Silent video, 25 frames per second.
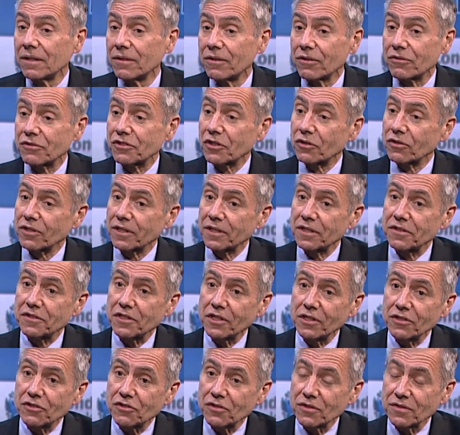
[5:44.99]
There's
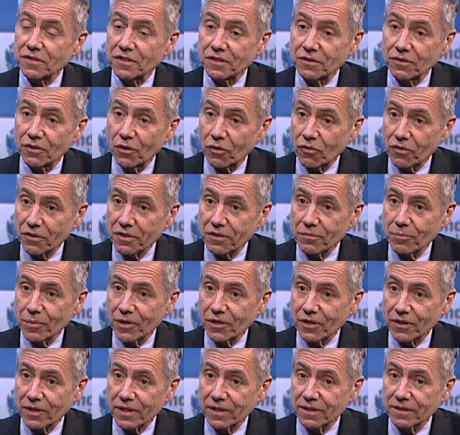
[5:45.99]
organizations in North
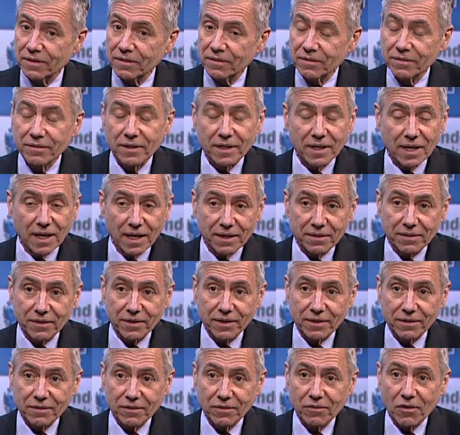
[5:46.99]
America, the
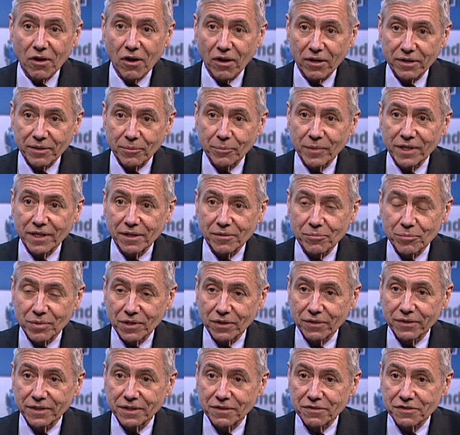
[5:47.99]
Continental Automated
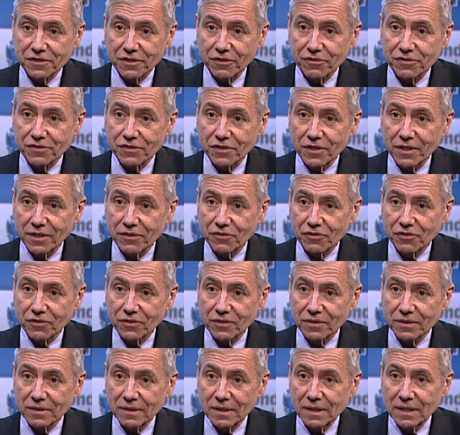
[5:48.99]
Building
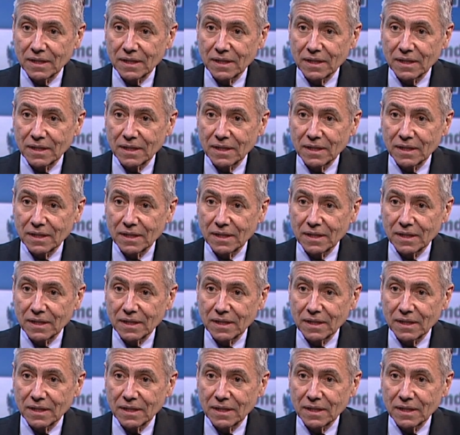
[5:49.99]
Association,